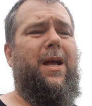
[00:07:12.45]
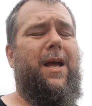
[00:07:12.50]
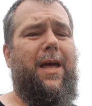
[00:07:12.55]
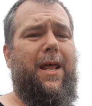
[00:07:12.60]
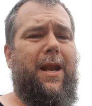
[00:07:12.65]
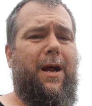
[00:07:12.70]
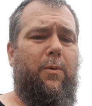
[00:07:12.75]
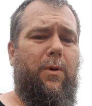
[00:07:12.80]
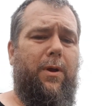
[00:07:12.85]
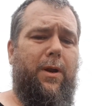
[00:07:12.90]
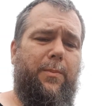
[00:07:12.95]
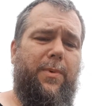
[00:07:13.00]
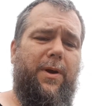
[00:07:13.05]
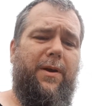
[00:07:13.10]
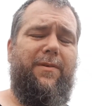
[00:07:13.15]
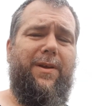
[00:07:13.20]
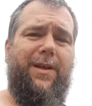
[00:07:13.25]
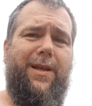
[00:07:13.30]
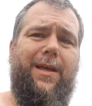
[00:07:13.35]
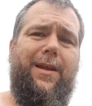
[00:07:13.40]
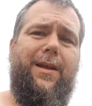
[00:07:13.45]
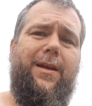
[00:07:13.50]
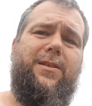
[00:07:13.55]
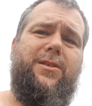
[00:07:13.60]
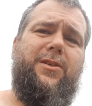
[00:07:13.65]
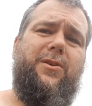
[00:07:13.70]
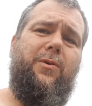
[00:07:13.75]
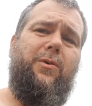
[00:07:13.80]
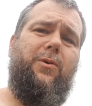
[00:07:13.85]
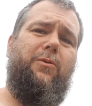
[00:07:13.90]
and I wouldn't be able to get it
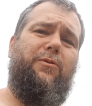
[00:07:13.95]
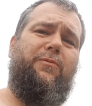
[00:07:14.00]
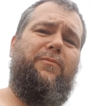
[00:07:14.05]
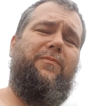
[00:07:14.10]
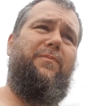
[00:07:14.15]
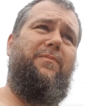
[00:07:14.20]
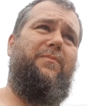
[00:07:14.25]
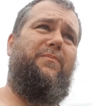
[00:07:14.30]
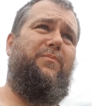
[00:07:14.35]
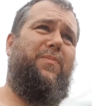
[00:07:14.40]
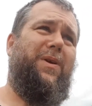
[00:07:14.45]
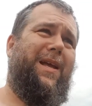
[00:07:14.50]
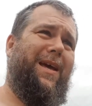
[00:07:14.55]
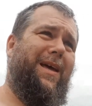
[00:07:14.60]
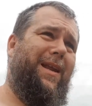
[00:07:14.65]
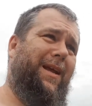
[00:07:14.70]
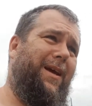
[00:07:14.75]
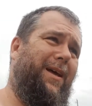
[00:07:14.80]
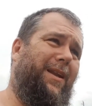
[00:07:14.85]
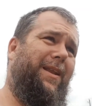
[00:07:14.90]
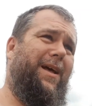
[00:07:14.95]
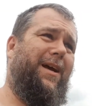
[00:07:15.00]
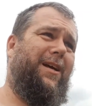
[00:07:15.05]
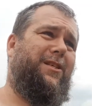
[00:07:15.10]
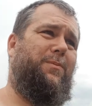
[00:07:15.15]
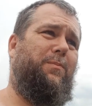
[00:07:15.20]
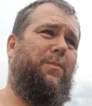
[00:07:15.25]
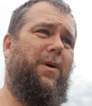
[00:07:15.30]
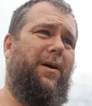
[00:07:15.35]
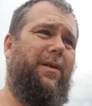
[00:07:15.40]
till beginning of
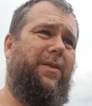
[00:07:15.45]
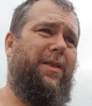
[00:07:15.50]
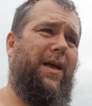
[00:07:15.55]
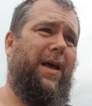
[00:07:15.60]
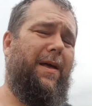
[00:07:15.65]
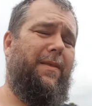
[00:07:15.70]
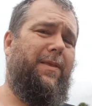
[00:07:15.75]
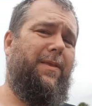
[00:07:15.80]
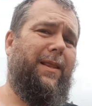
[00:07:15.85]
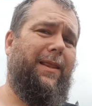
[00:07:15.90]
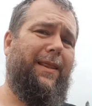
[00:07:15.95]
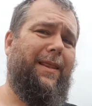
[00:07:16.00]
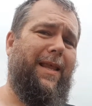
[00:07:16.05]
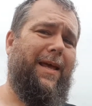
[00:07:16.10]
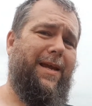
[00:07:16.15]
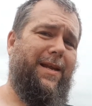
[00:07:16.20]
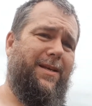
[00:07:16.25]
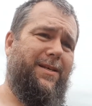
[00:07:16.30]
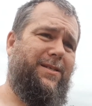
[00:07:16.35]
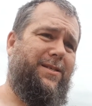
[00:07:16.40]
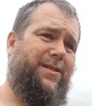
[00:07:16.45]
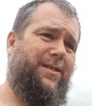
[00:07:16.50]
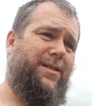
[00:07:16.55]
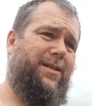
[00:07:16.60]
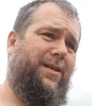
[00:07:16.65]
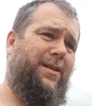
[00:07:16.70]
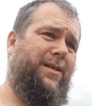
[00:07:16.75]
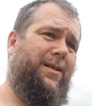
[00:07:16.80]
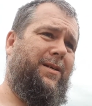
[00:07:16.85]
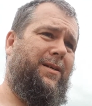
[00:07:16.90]
next month at the
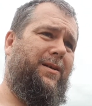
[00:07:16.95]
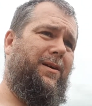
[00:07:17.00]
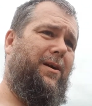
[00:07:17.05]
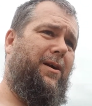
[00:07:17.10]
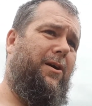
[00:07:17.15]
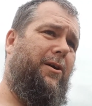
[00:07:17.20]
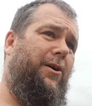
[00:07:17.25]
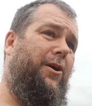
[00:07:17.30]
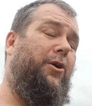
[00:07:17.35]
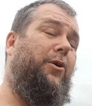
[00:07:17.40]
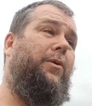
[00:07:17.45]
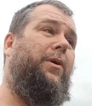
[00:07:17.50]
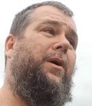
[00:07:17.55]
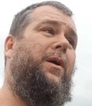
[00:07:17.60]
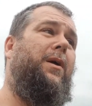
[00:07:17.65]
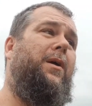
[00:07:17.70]
latest. Or no,